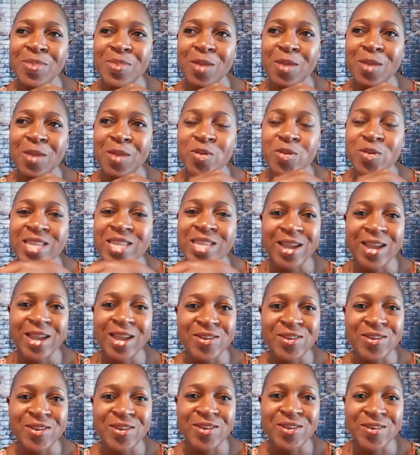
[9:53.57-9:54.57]

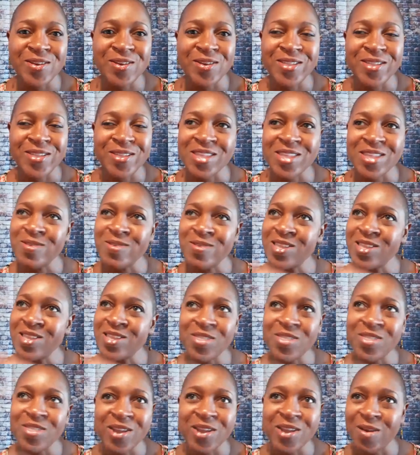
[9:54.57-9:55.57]
protector, and then there was
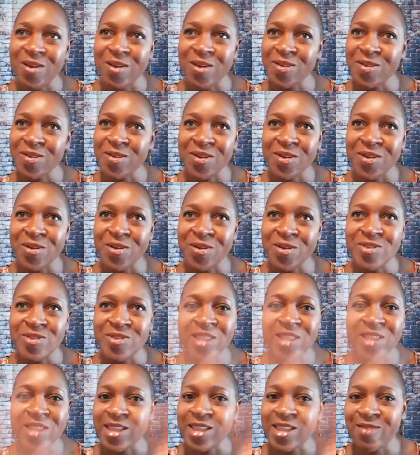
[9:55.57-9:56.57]
another character who just
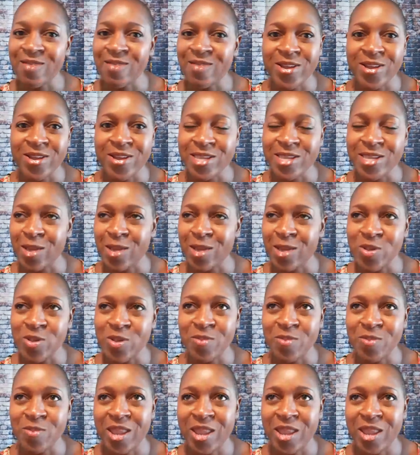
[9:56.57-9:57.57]
liked to have a good time or
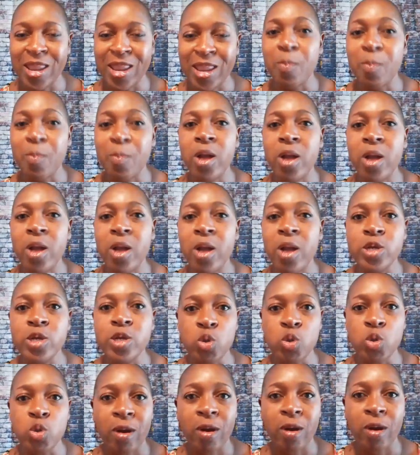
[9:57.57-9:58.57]
something, like Pauly
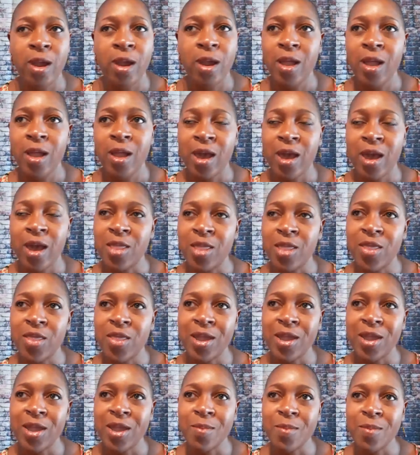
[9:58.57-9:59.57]
Shore kind of
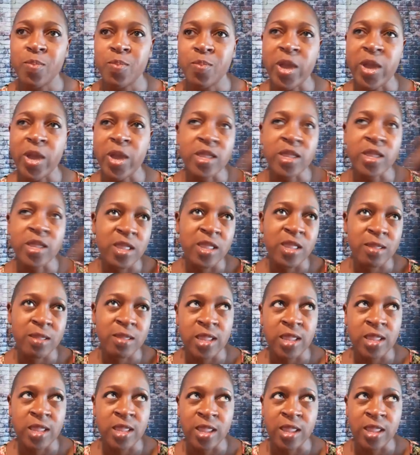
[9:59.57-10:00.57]
thing back in the
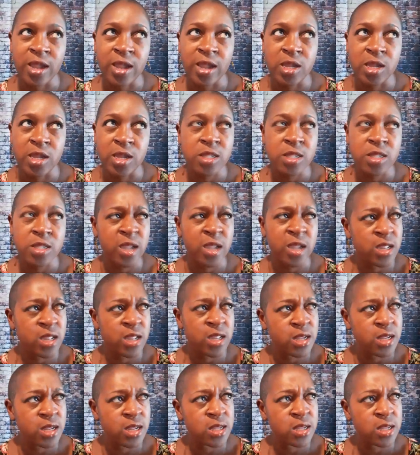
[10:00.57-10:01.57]
90s,
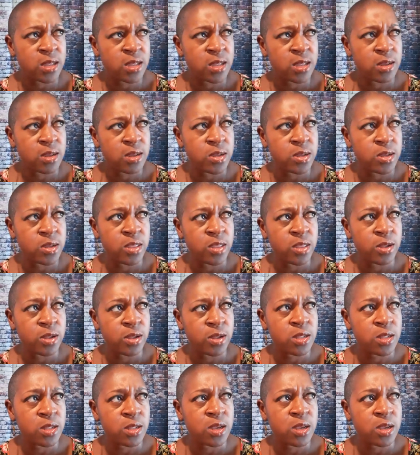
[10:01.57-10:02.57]

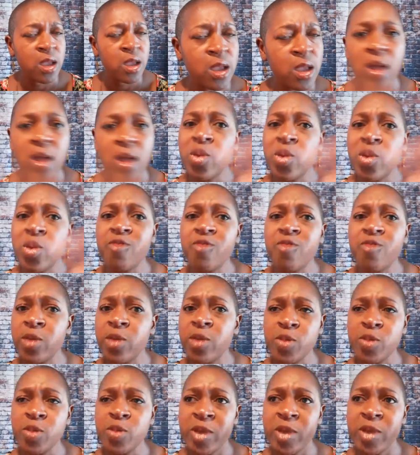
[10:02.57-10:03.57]
2000s, whenever he
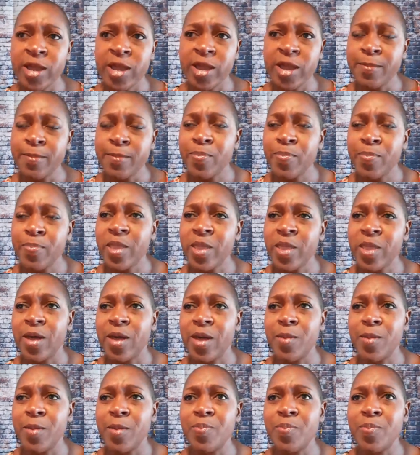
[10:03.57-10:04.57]
was big.
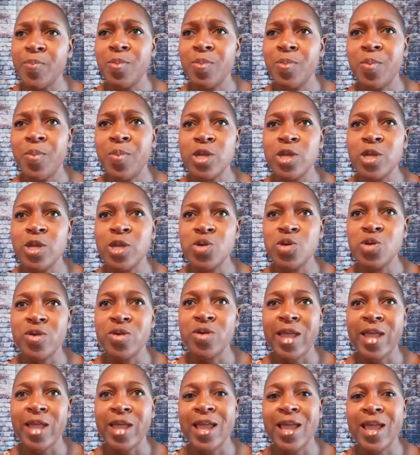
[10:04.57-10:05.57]
Pauly Shore,
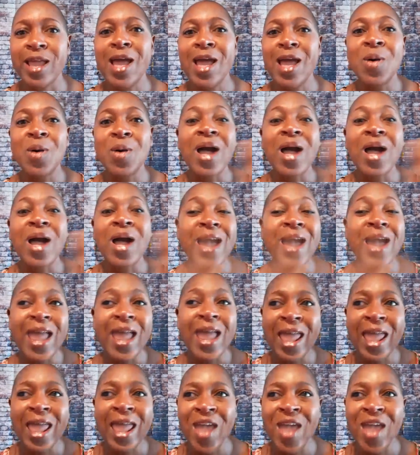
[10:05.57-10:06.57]
like a guy
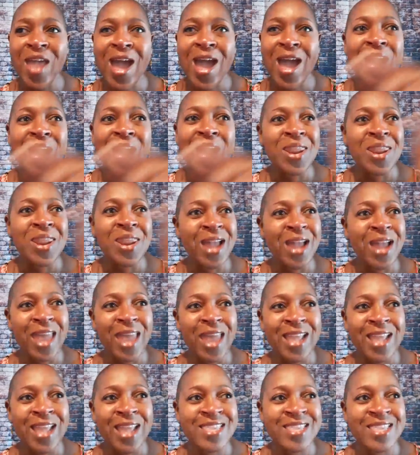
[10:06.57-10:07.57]
like that, and a guy
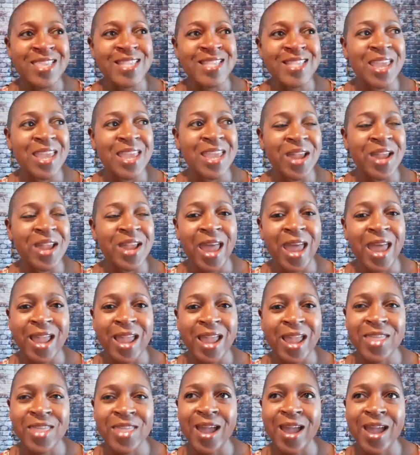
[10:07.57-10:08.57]
like this, and a guy
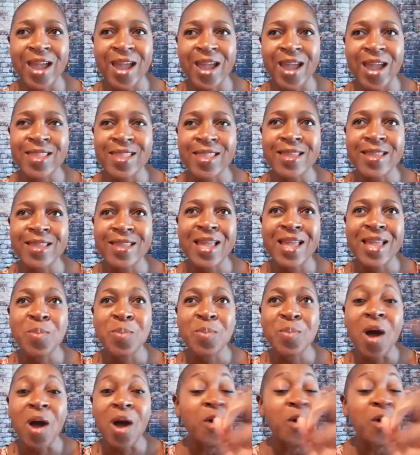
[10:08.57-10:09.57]
like that. put
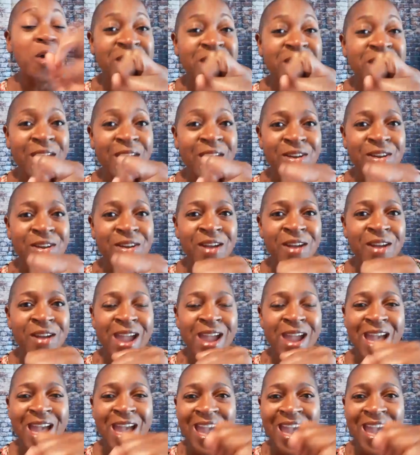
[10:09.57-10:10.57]
all them together,
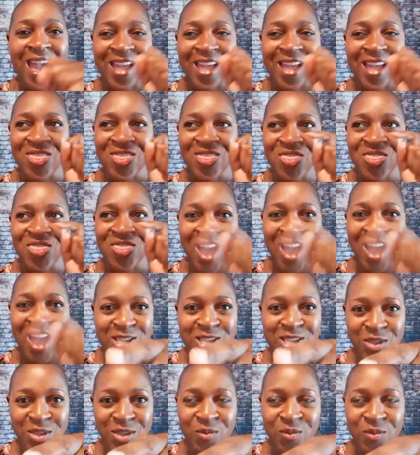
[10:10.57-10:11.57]
and that's
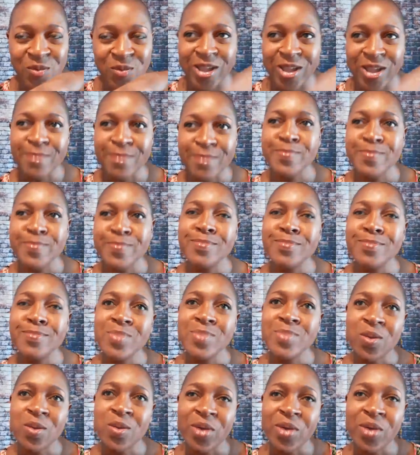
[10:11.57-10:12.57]
the one.
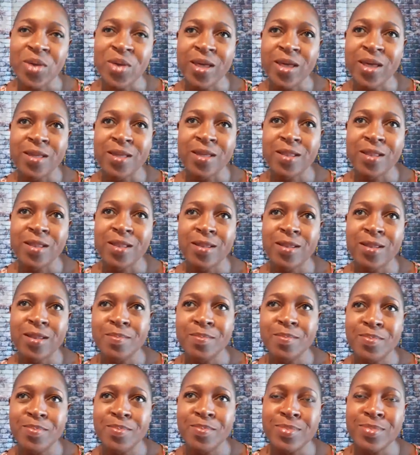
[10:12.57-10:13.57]
Well,
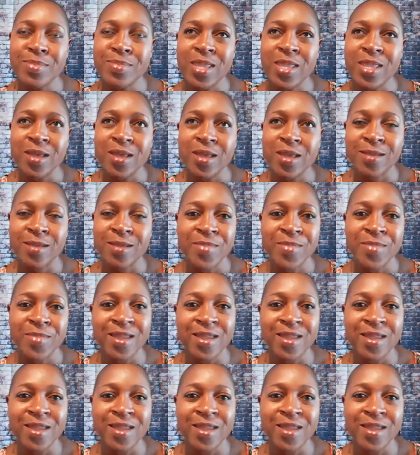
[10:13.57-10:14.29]
good